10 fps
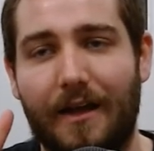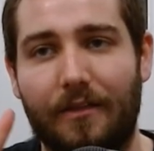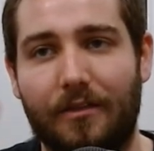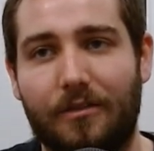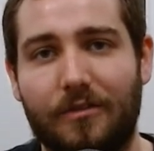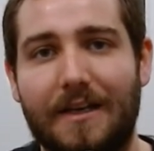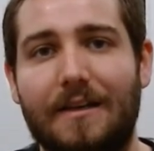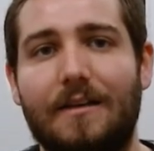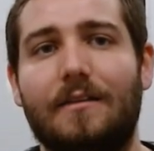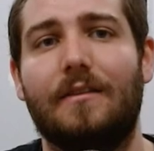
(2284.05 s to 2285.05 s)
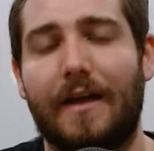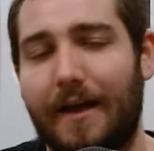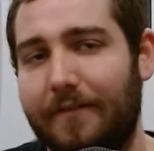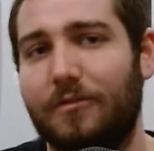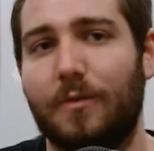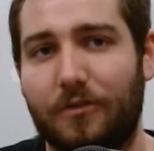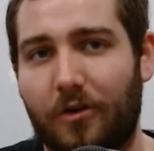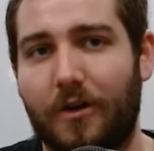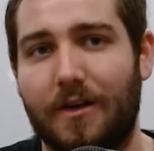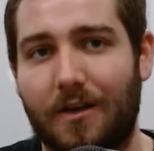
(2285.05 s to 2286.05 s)
And three, they have to be
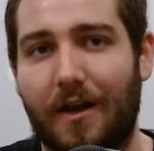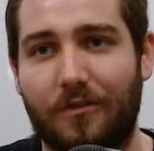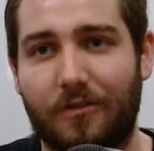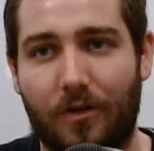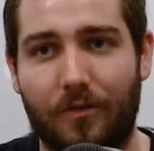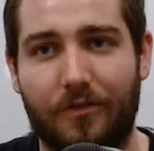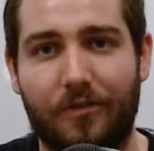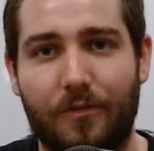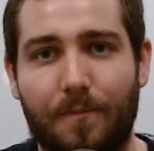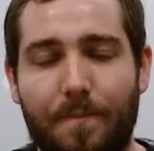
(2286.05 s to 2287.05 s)
targeted at adults.